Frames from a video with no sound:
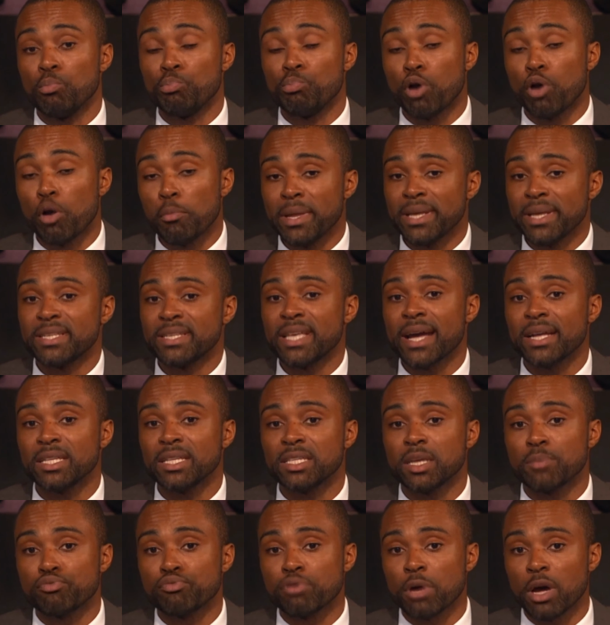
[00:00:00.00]
public
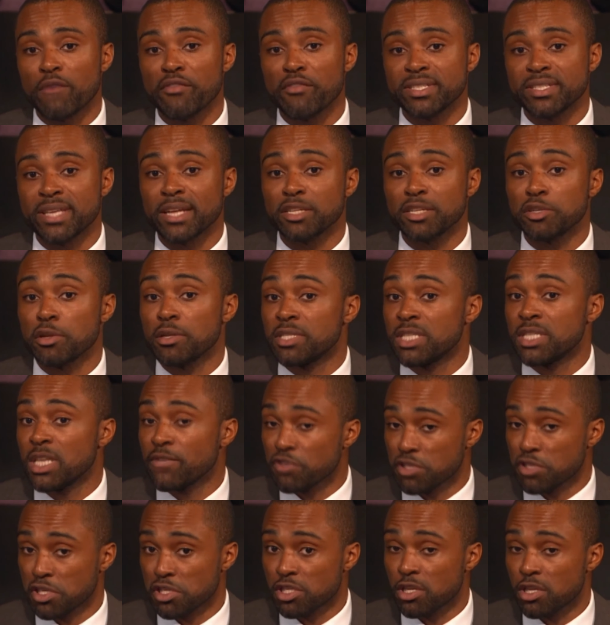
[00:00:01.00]
sector, private sector and
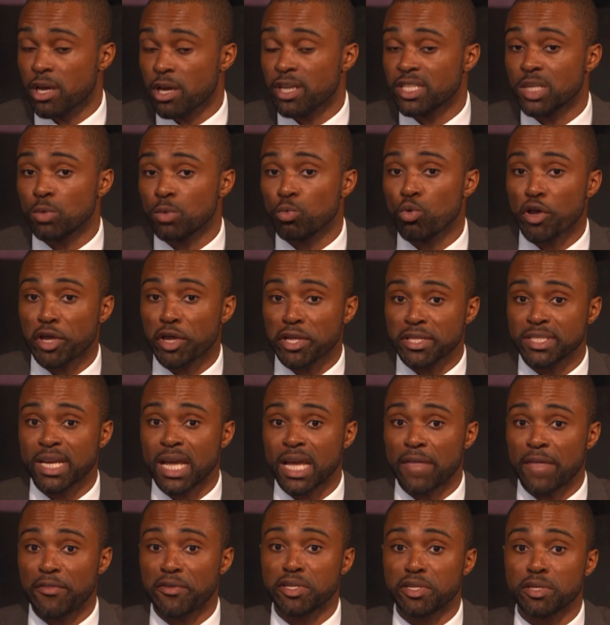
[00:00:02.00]
civil society working
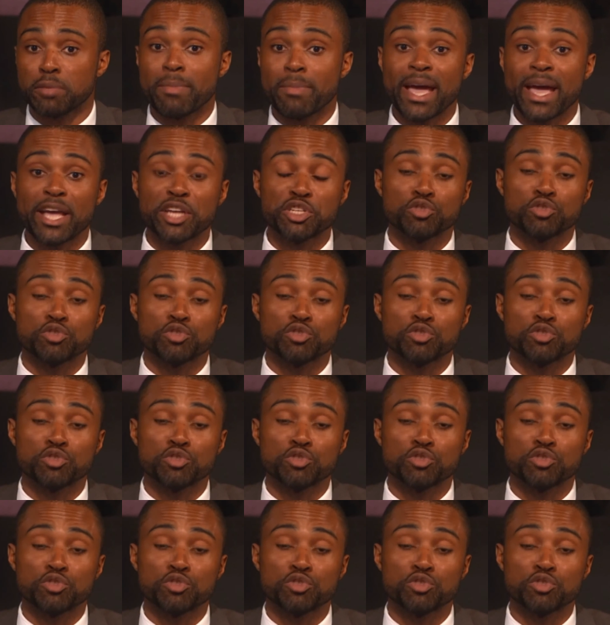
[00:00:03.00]
together to make